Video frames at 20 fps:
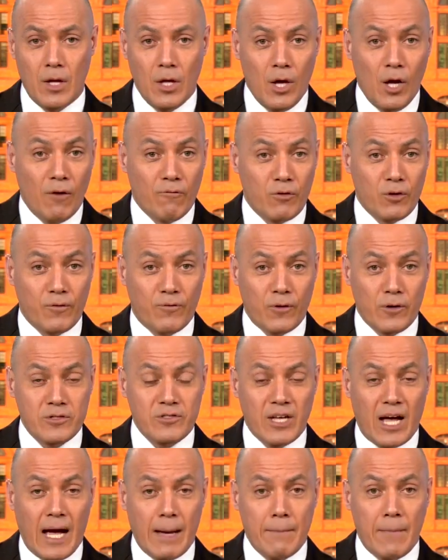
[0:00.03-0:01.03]
For the
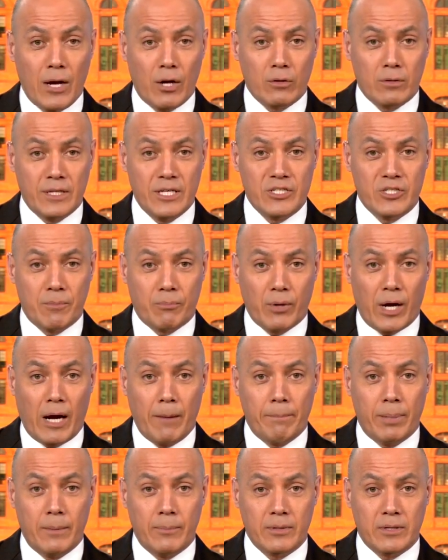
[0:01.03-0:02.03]
first time, Mayor Lisa
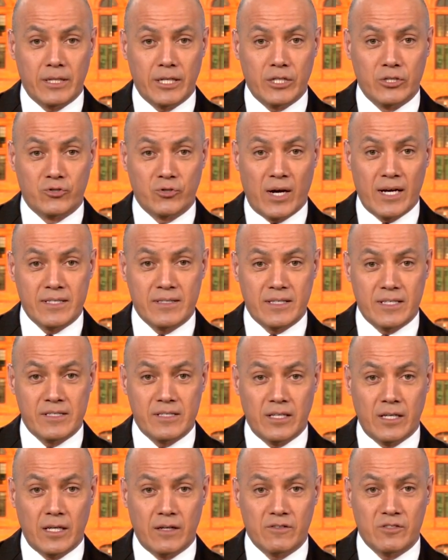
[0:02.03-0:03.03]
Brown publicly addressed the
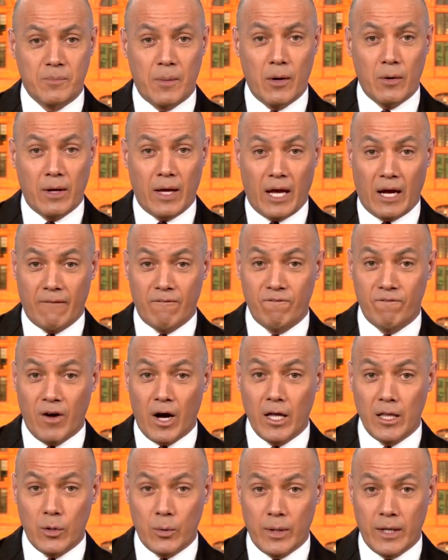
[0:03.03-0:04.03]
city of Spokane
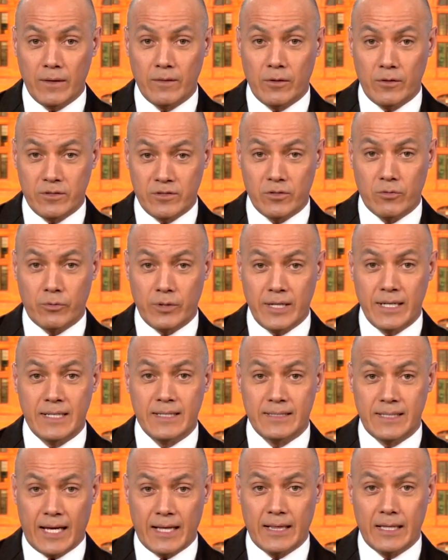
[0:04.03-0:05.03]
following those three
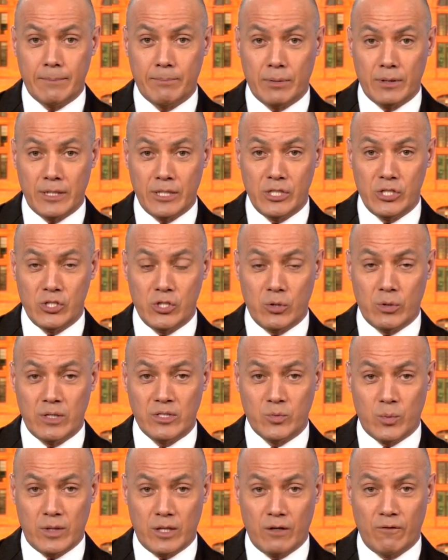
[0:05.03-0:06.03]
deadly police
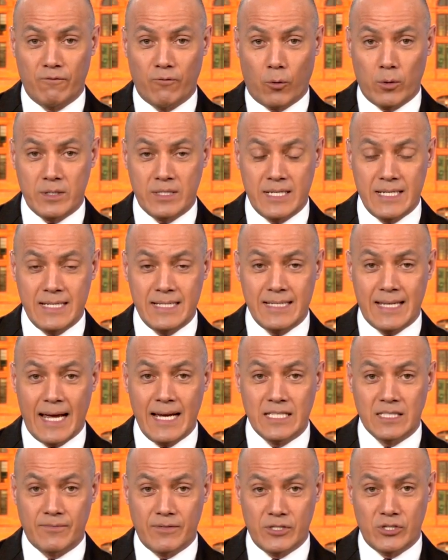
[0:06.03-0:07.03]
shootings within 14
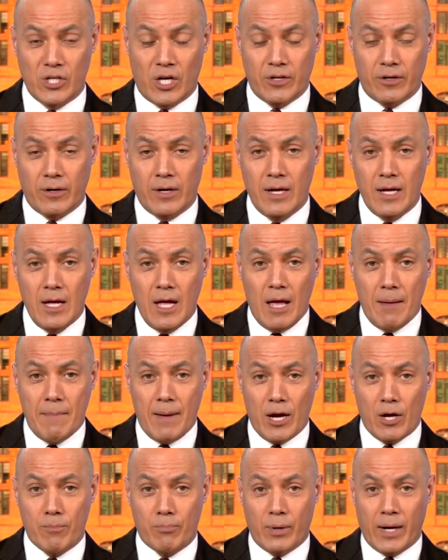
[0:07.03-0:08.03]
days of each other.
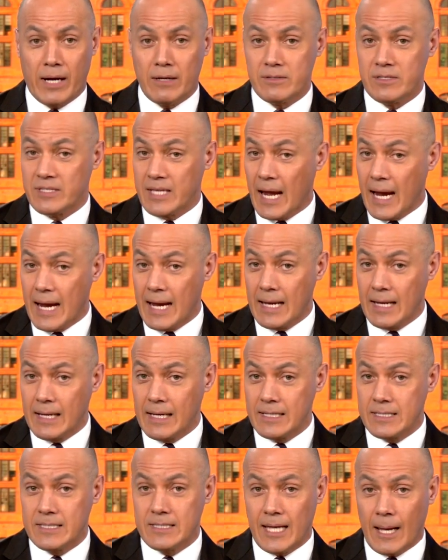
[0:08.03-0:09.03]
Mayor Brown saying
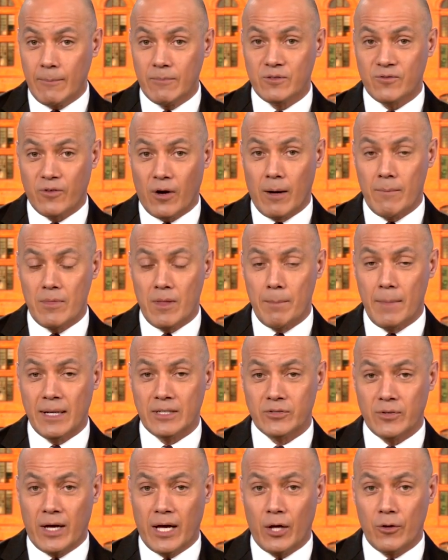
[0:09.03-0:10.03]
it stems from the
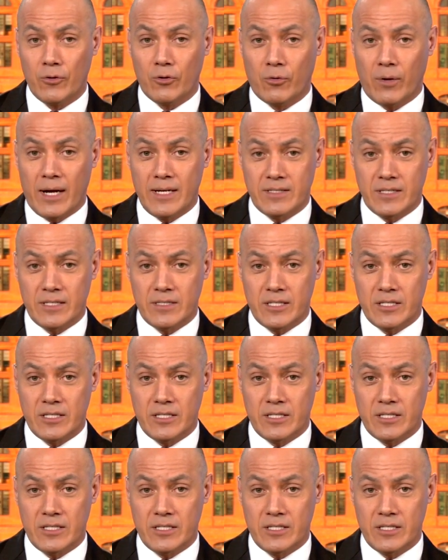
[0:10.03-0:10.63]
mental health crisis in